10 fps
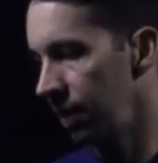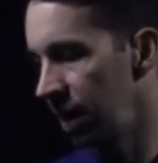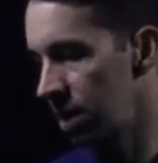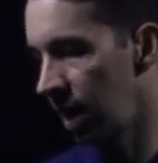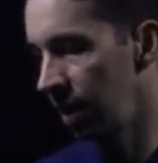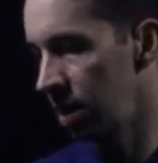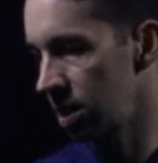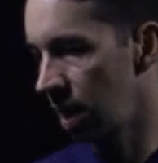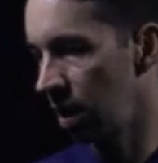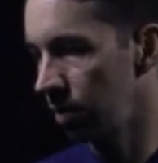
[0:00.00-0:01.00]
inside the
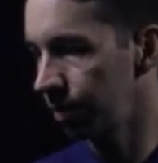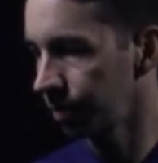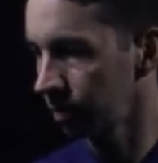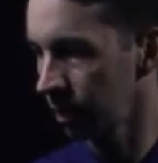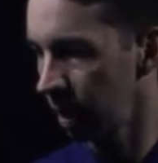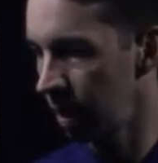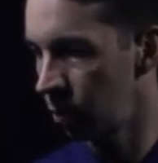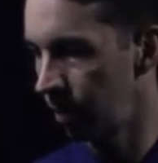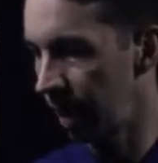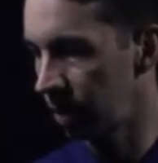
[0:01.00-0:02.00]
cell. And then
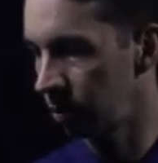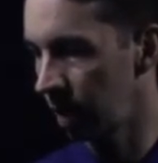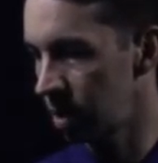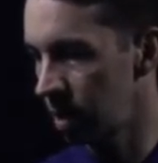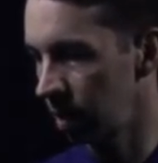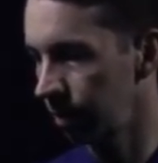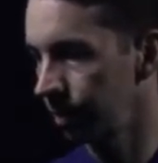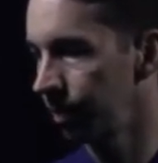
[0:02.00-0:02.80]
we're back to resting.